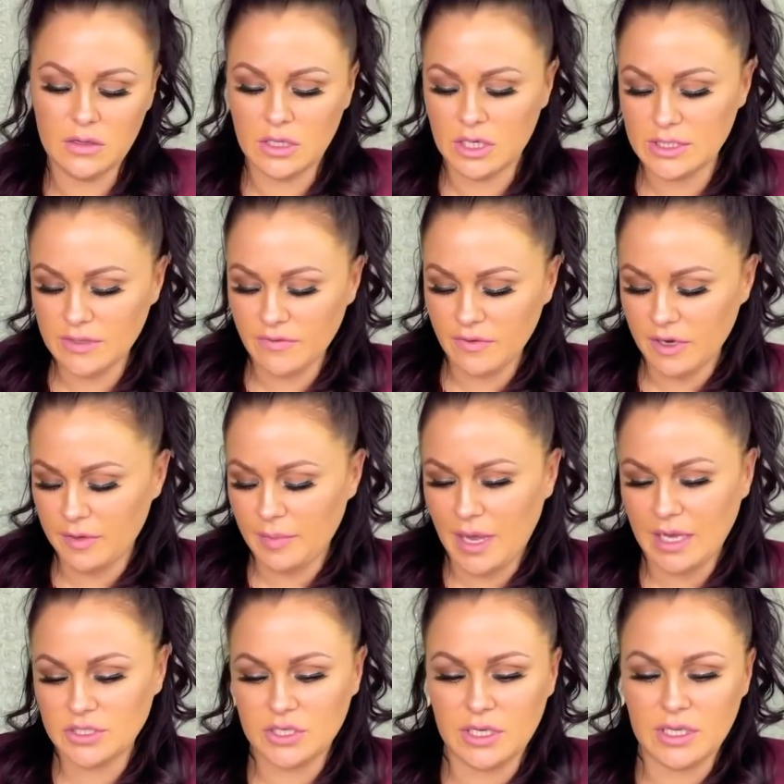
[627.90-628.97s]
There is a very
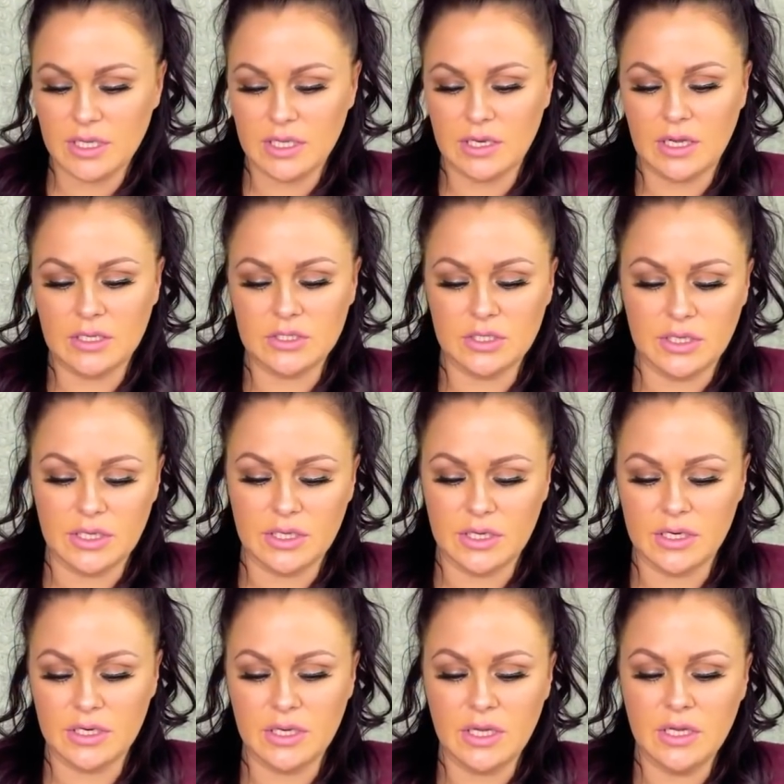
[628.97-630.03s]
passionate connection
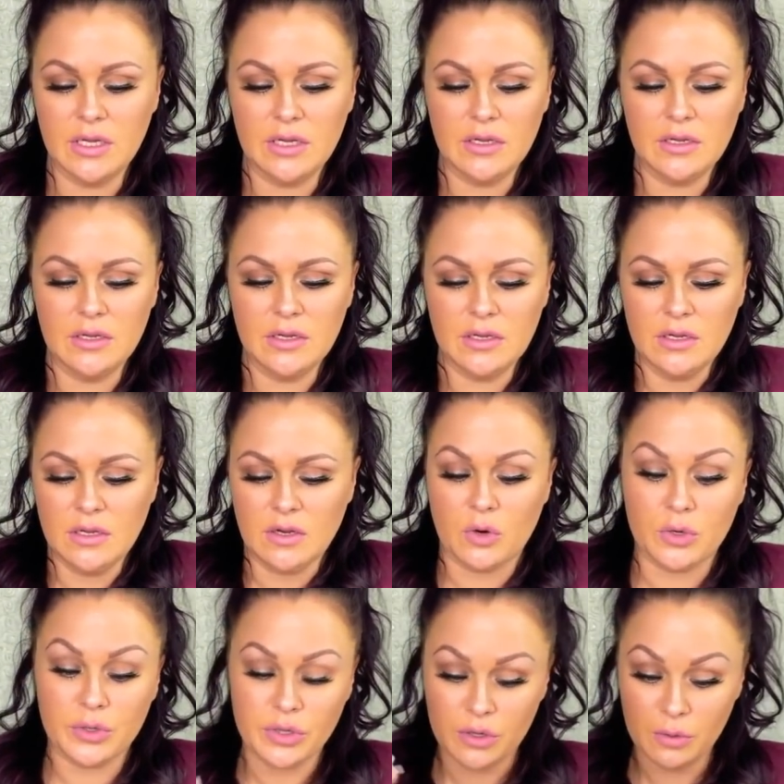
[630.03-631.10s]
here.
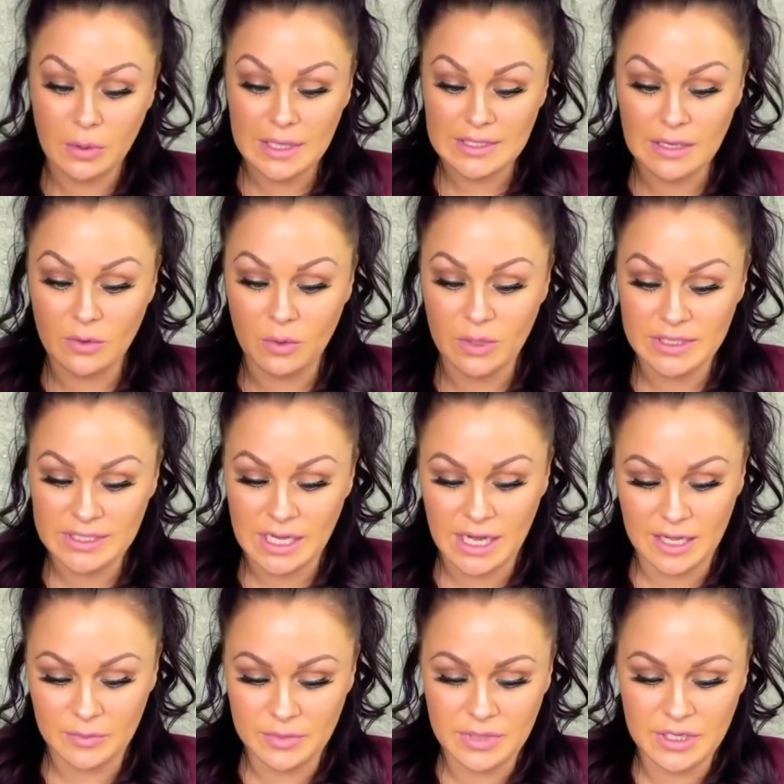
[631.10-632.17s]
Or there was at one
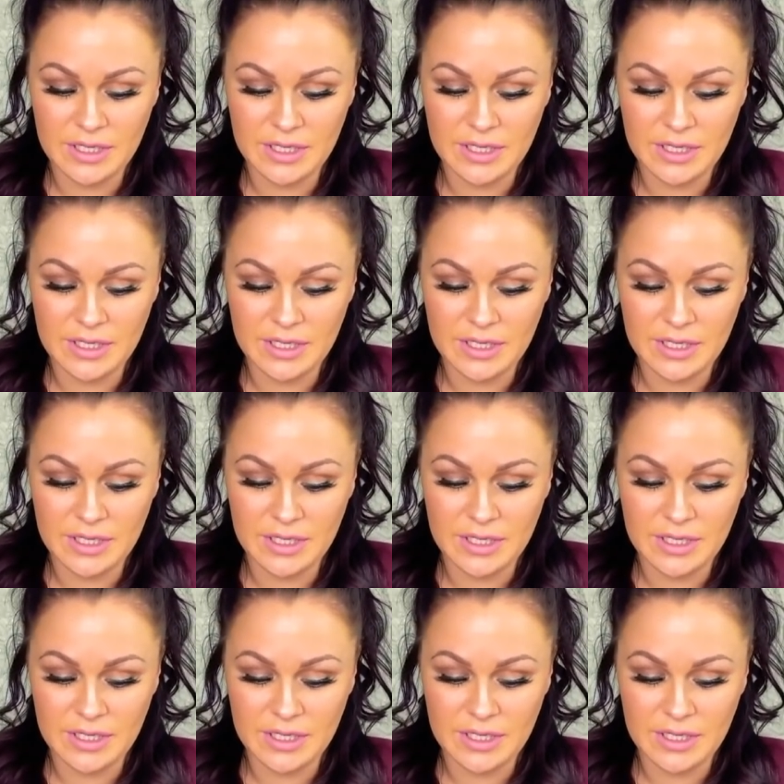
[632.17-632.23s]
time,